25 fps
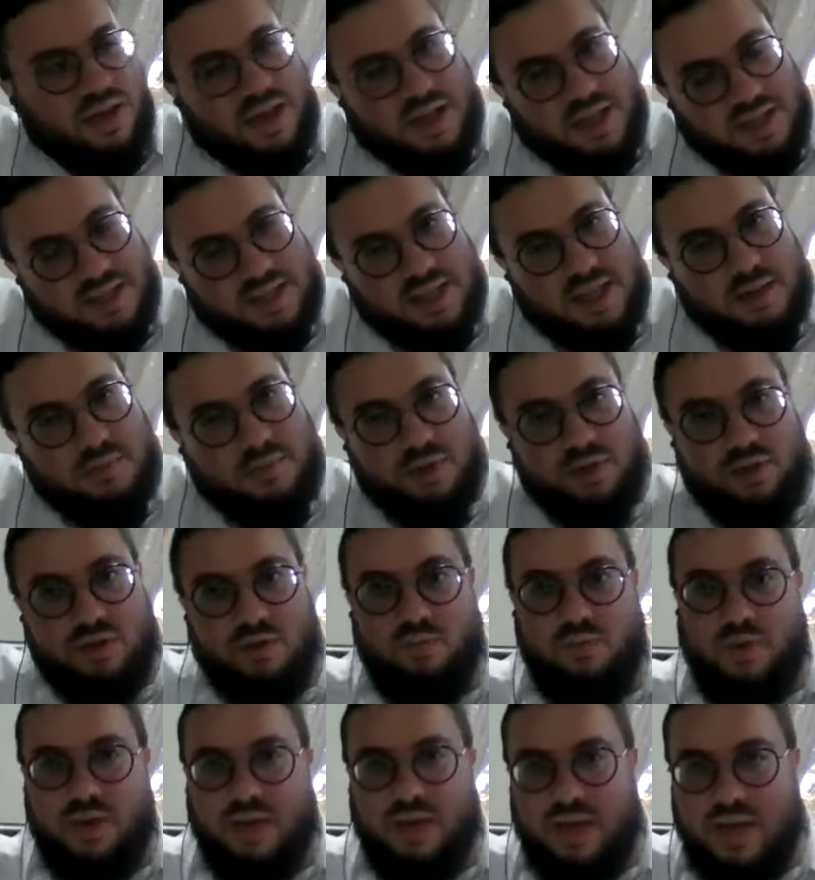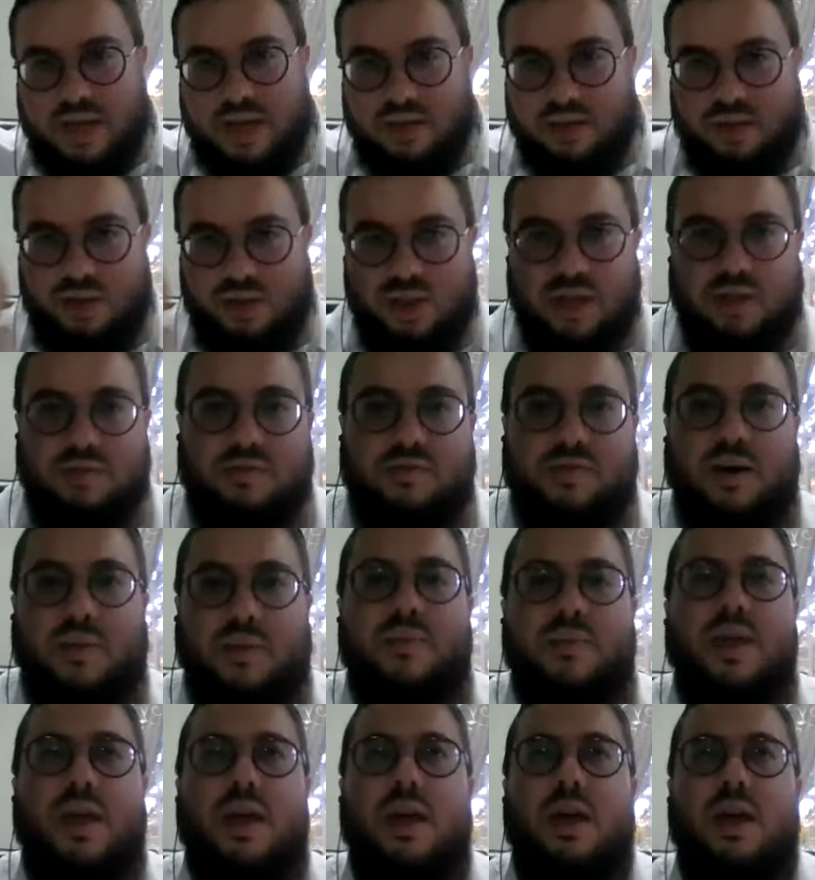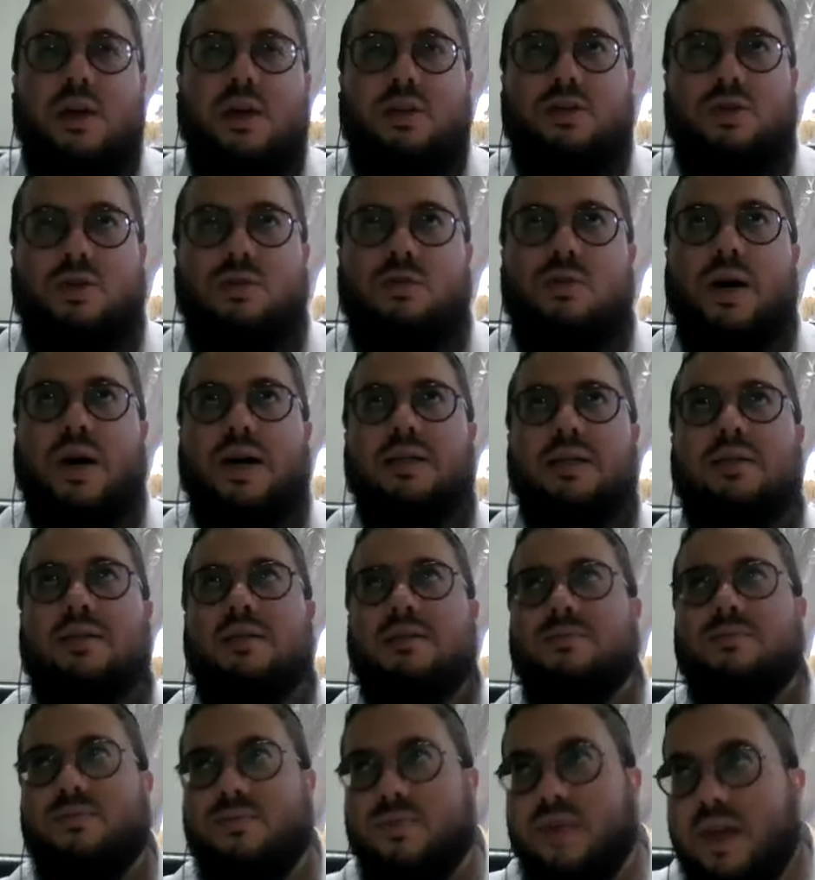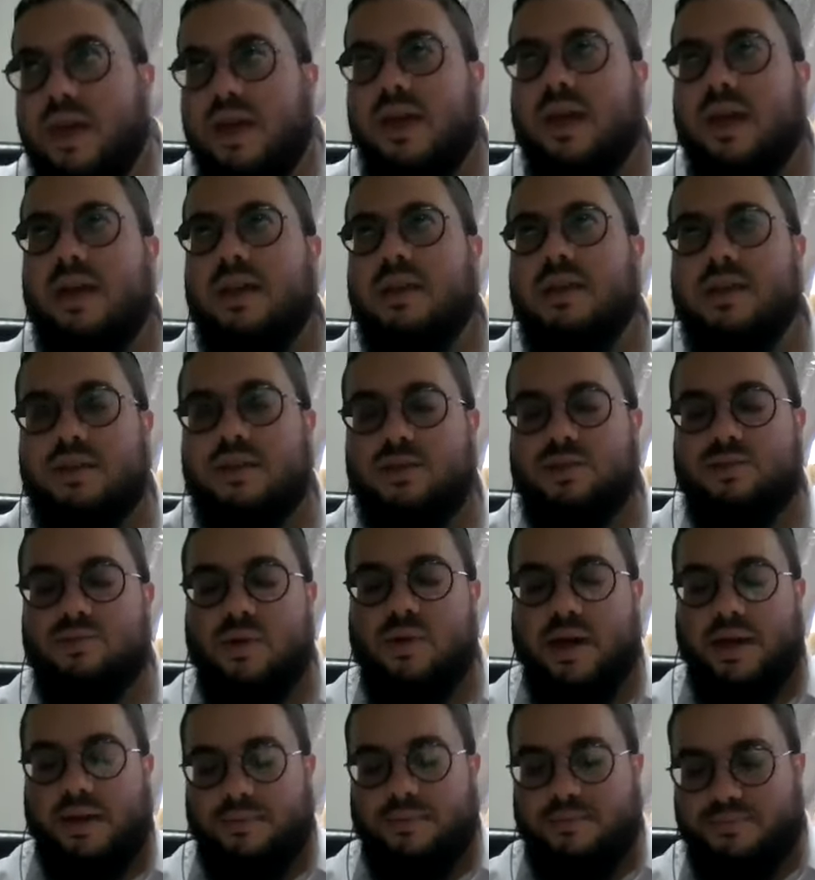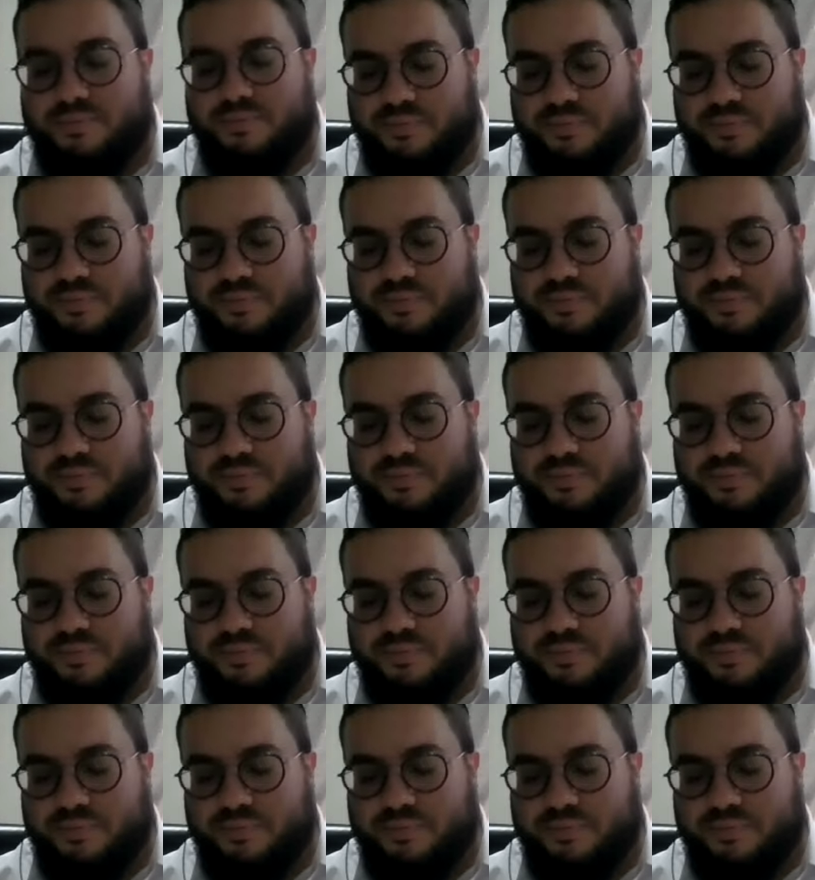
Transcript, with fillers: And He's able to bring down the Shefa to us in this way.